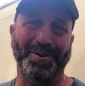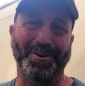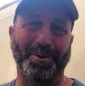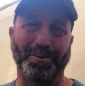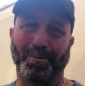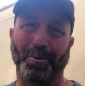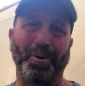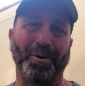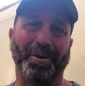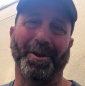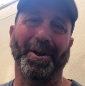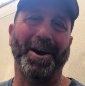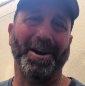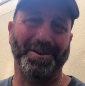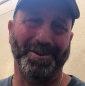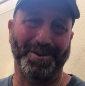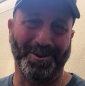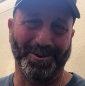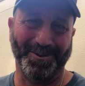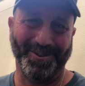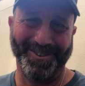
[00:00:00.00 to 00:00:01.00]
know more than I
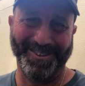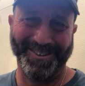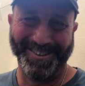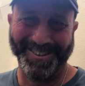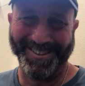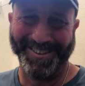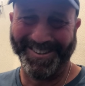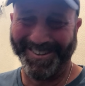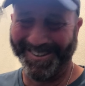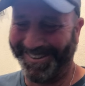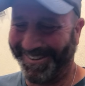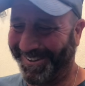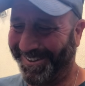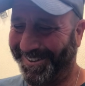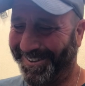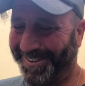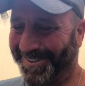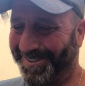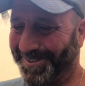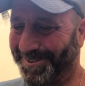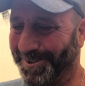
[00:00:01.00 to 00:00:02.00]
do.
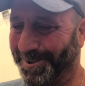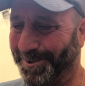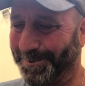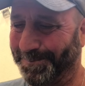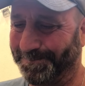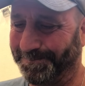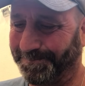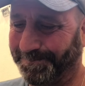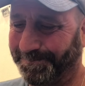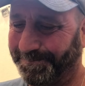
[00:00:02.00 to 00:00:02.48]
So,